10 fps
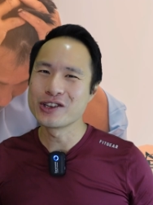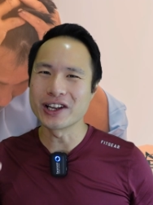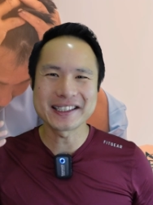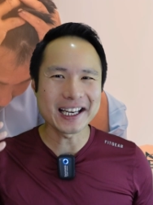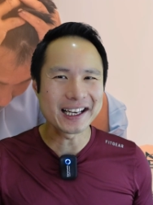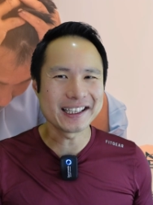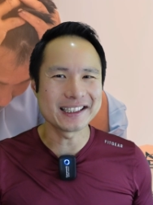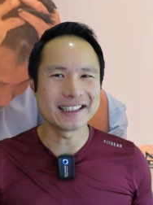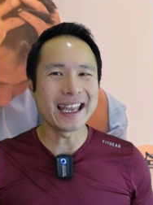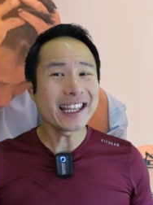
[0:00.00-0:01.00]
you're
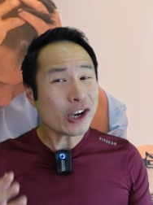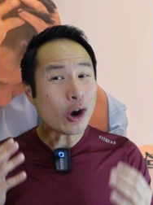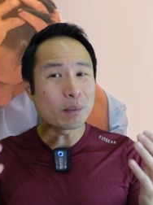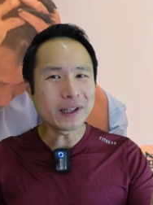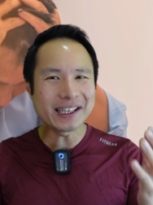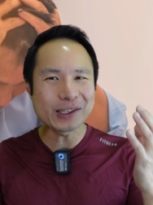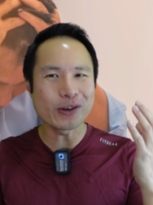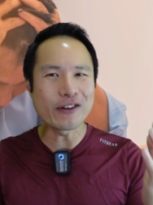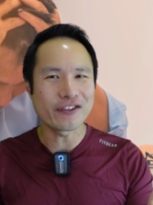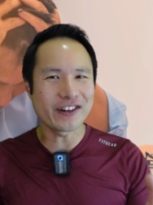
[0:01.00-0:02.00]
tired, and you're complaining to
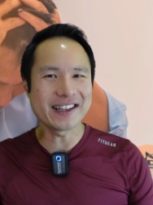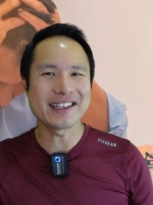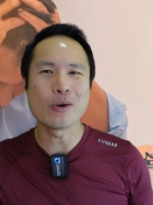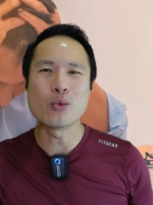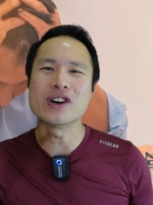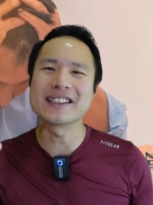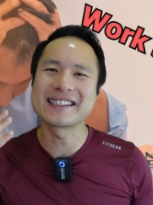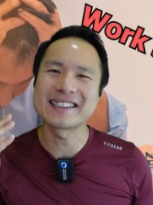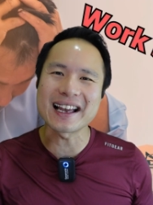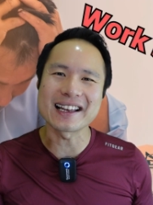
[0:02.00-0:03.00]
your friend that work
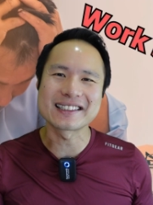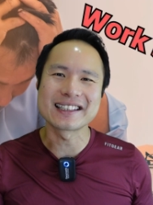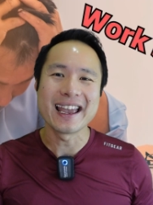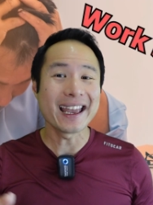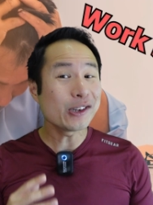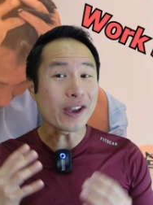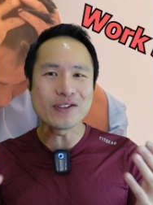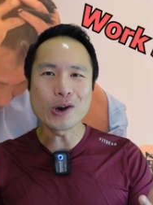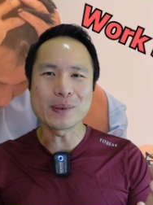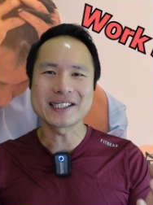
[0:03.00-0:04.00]
sucks and you have
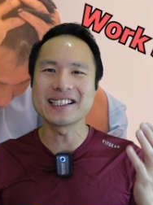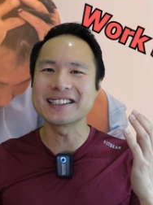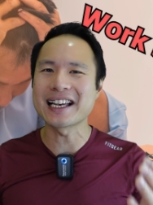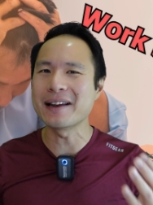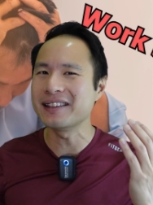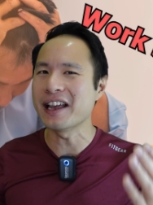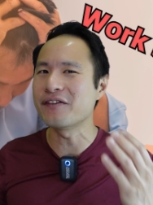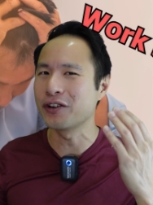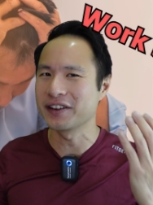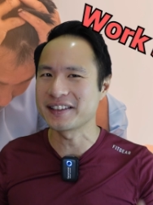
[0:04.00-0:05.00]
no personal time
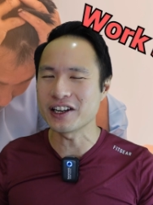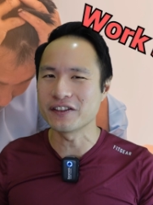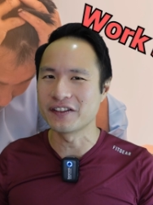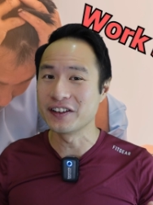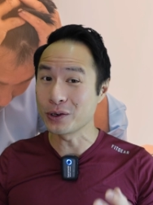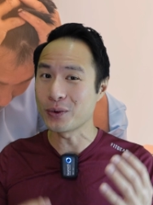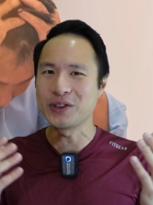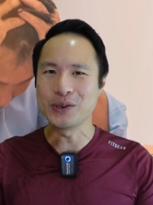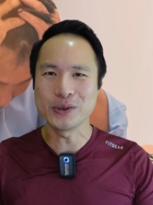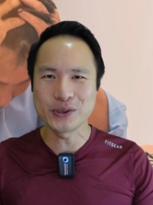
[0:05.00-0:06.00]
left for yourself. So what
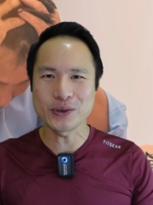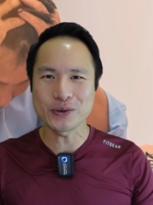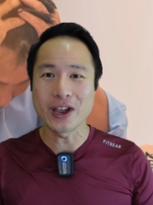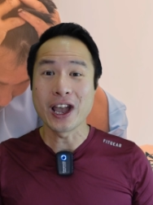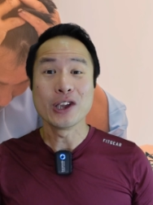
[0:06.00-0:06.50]
do?